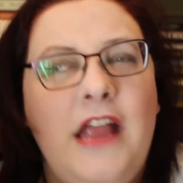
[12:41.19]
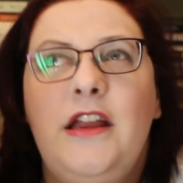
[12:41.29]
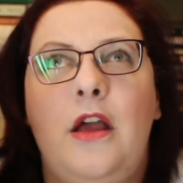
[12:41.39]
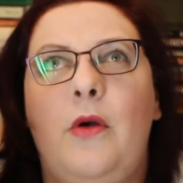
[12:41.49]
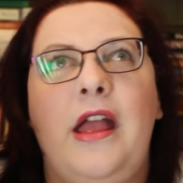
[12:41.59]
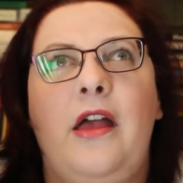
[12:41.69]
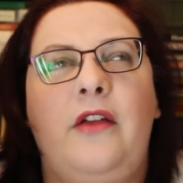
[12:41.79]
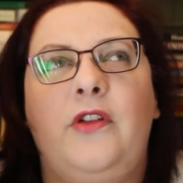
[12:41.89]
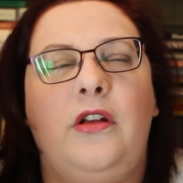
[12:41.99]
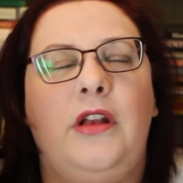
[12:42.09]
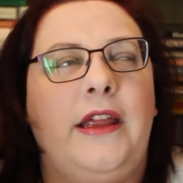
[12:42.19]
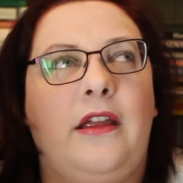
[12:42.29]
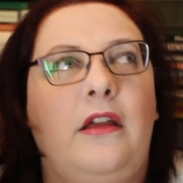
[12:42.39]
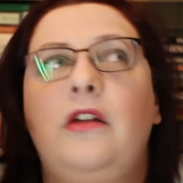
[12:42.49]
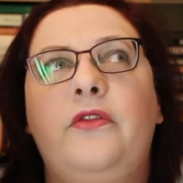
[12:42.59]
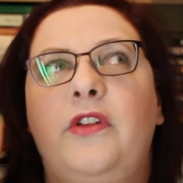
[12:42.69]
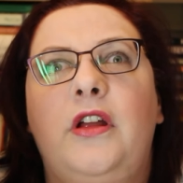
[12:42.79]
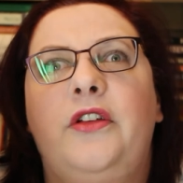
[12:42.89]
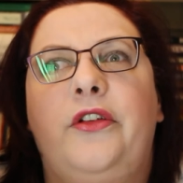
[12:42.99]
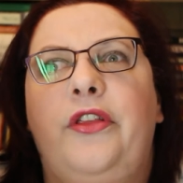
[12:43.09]
you know, I've got like over
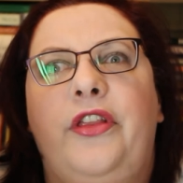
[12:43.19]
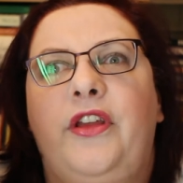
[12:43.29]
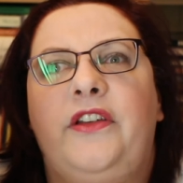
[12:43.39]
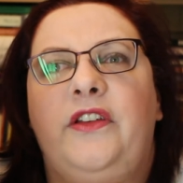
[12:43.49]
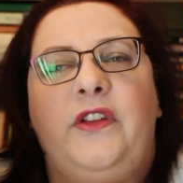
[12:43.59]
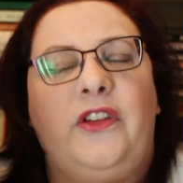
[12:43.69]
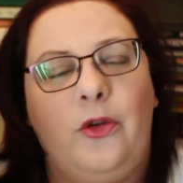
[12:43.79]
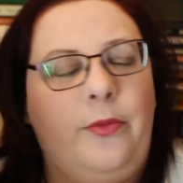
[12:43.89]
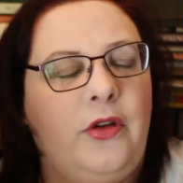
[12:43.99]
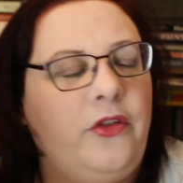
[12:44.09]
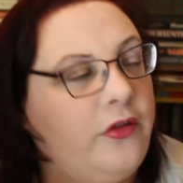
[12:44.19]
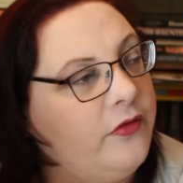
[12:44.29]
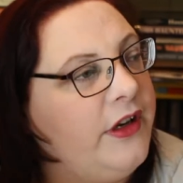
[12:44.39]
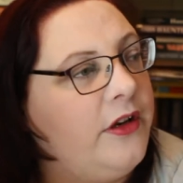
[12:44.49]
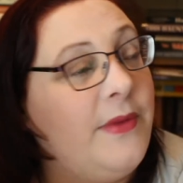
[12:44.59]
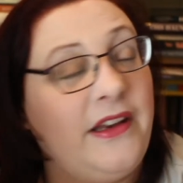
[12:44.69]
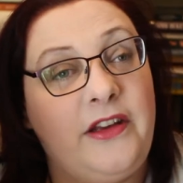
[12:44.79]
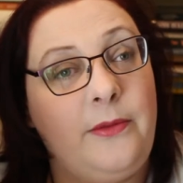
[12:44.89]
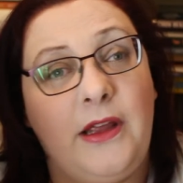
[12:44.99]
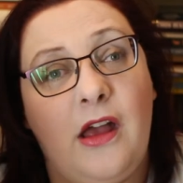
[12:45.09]
130 physical books to read on my
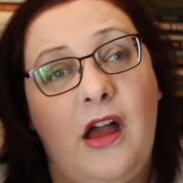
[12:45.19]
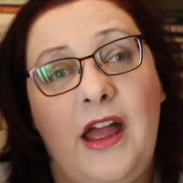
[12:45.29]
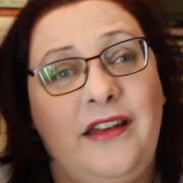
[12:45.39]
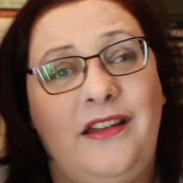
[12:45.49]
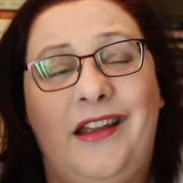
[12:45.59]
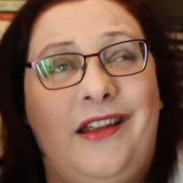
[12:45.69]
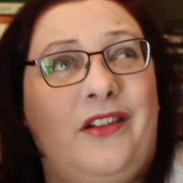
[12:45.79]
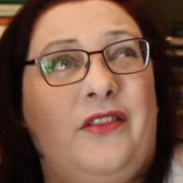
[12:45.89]
TBR and like